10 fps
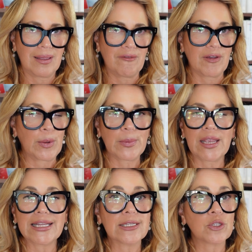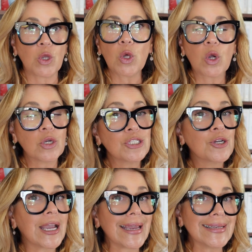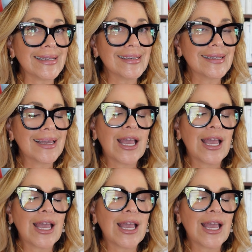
a verb that is not conjugated,